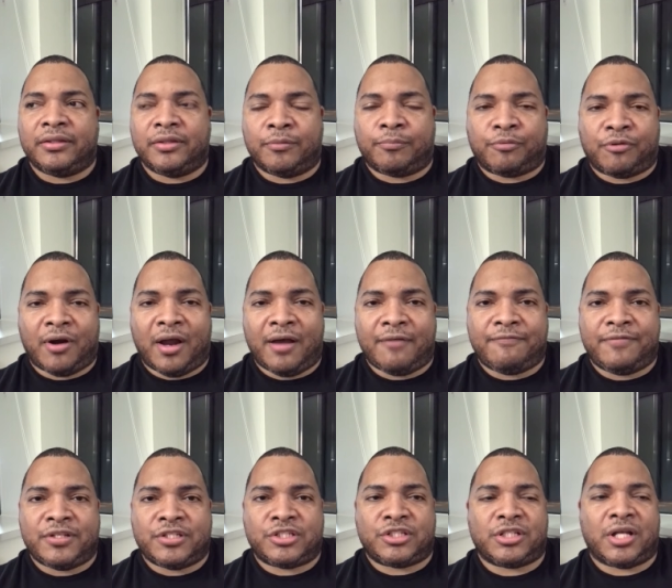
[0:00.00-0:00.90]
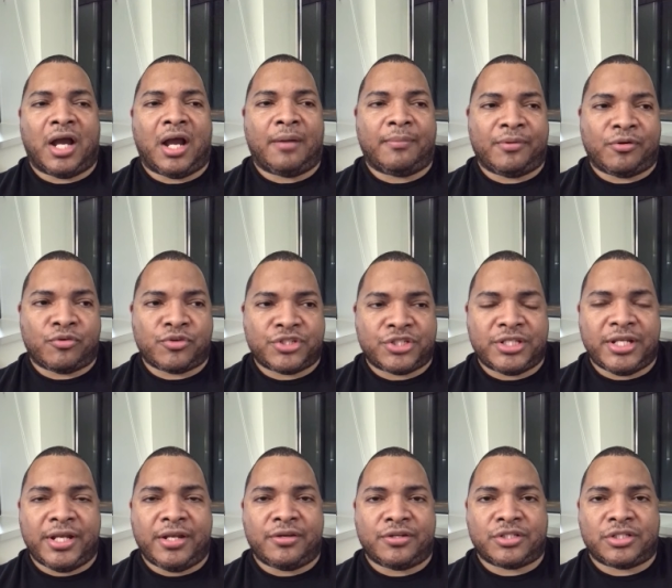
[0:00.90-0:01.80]
the prophet's job or
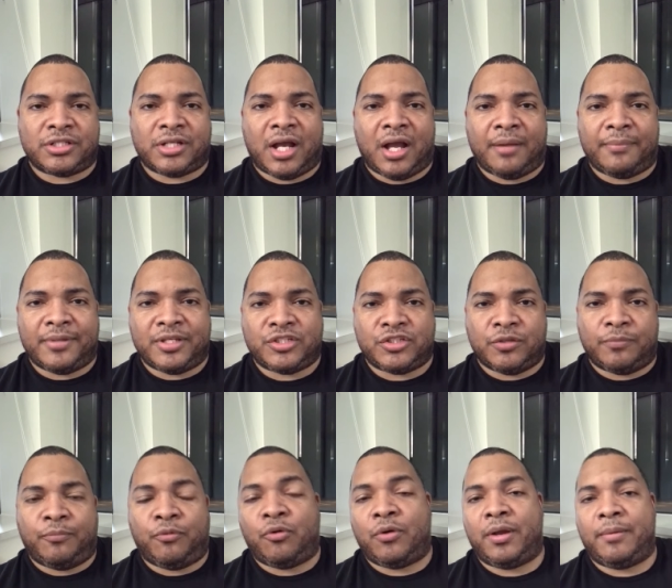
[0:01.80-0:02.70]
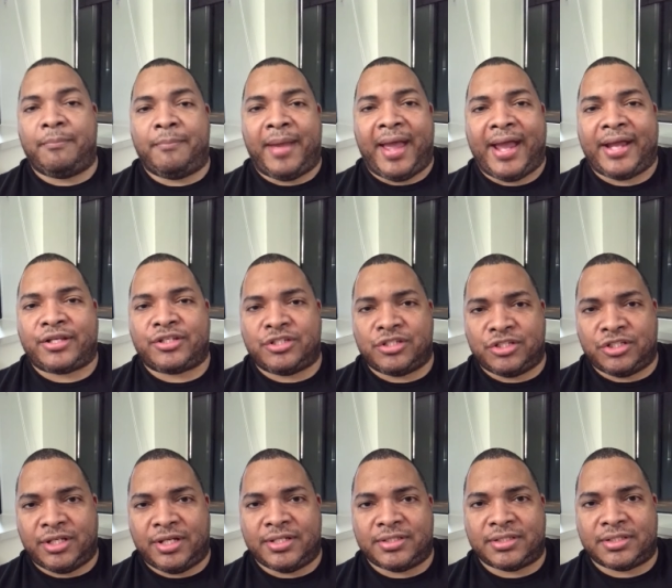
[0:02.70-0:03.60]
seer's job is to point back to
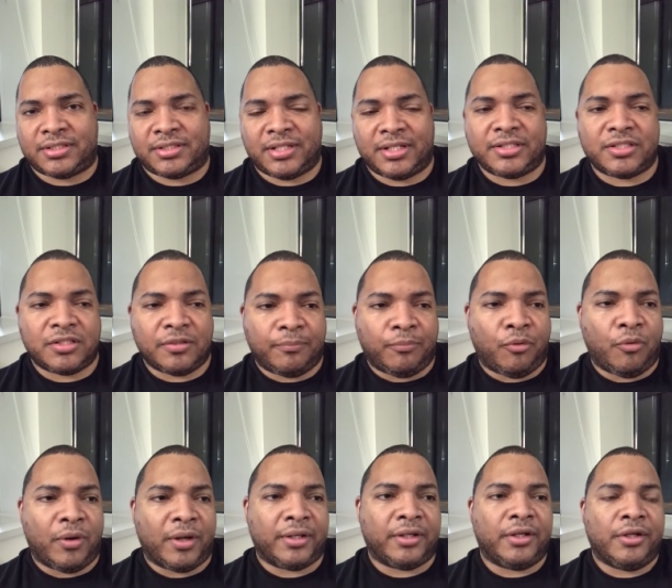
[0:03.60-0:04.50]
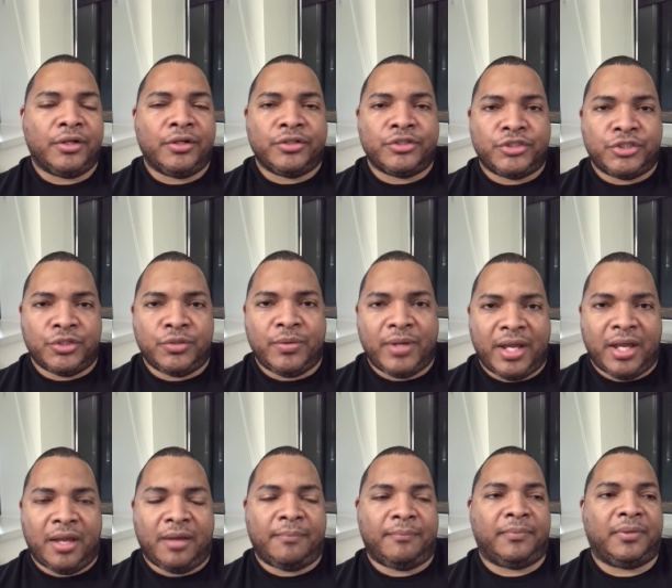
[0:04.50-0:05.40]
Jesus. It's to point to
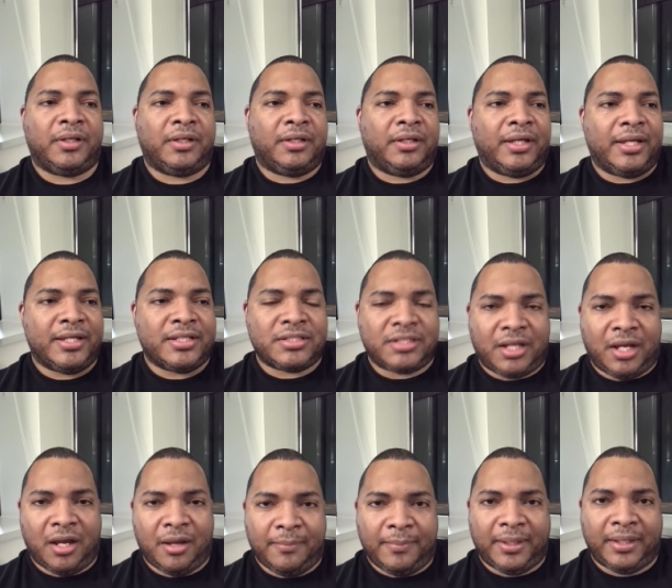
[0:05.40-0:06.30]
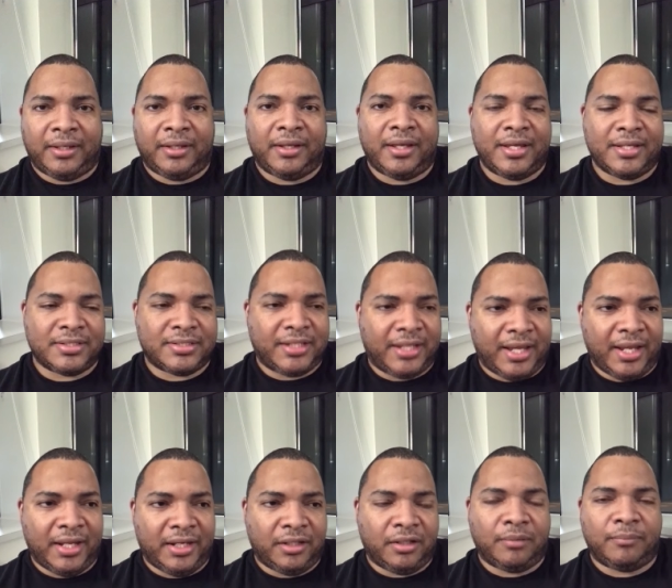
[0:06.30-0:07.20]
him, his coming, his
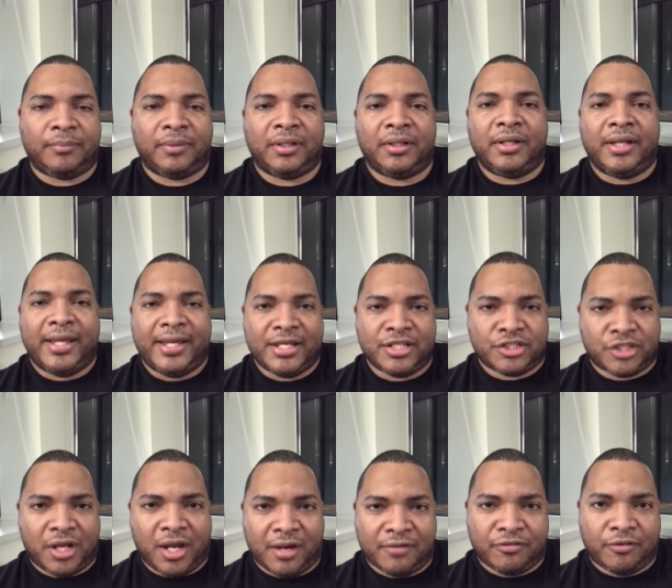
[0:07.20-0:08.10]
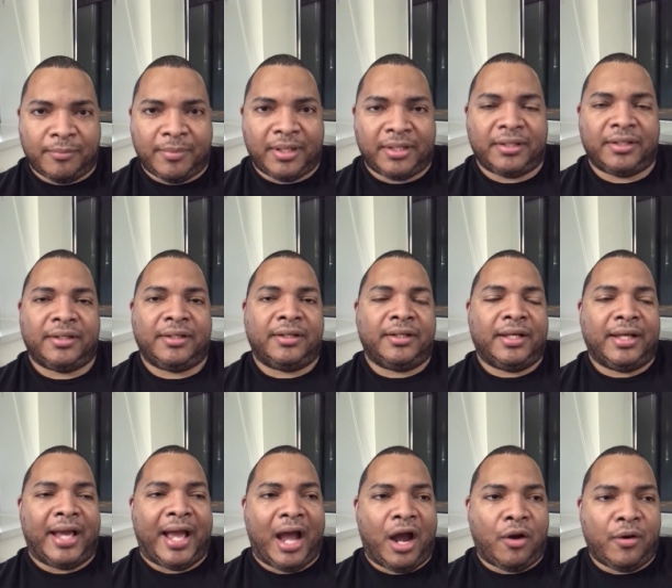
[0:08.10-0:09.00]
kingdom, his government,
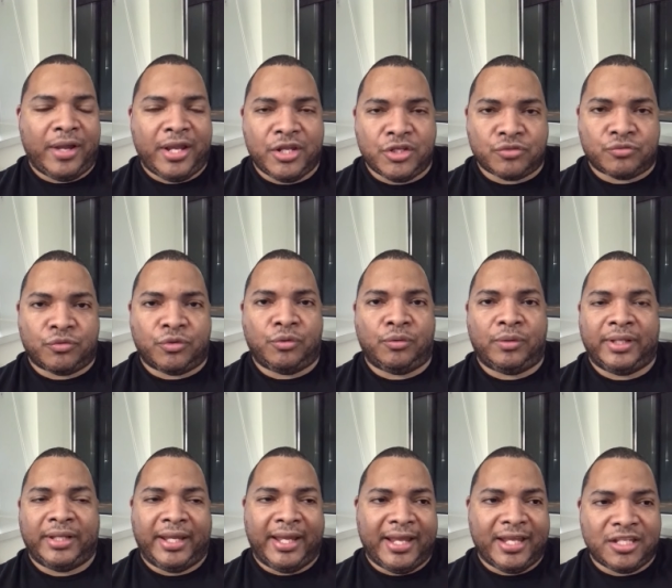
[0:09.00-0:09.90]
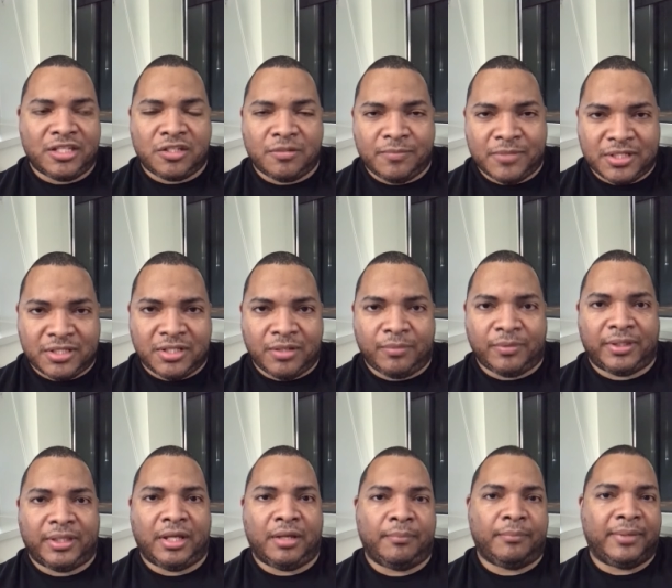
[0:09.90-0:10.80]
how he's ruling, intimacy
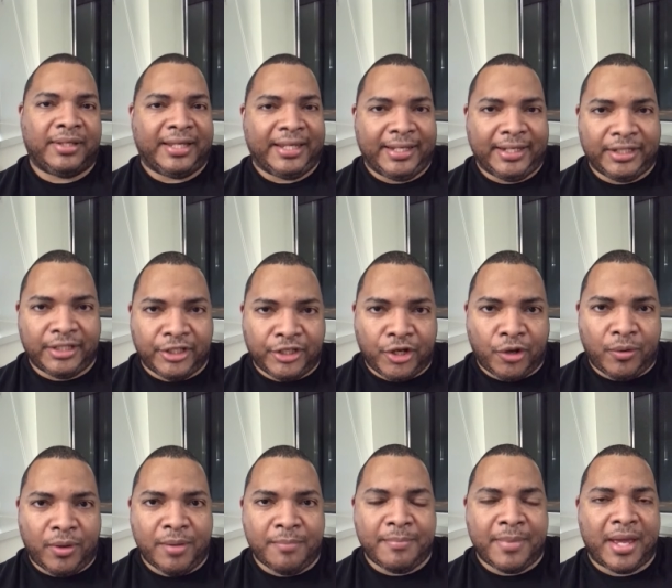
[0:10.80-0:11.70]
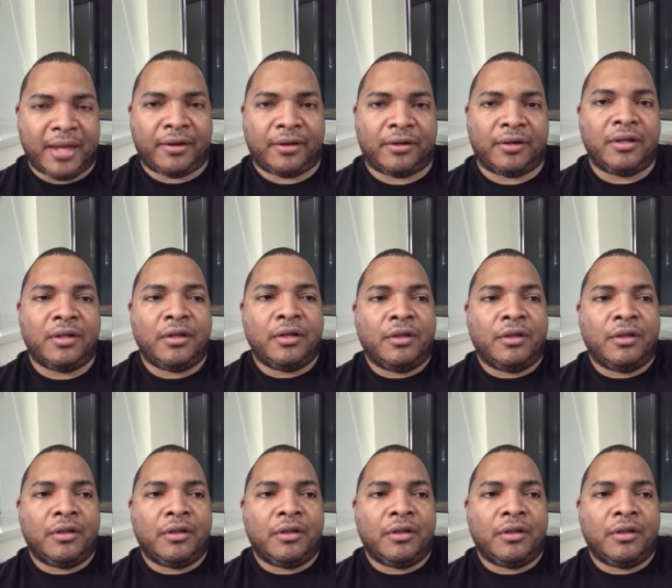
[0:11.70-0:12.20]
with him, getting to know him better.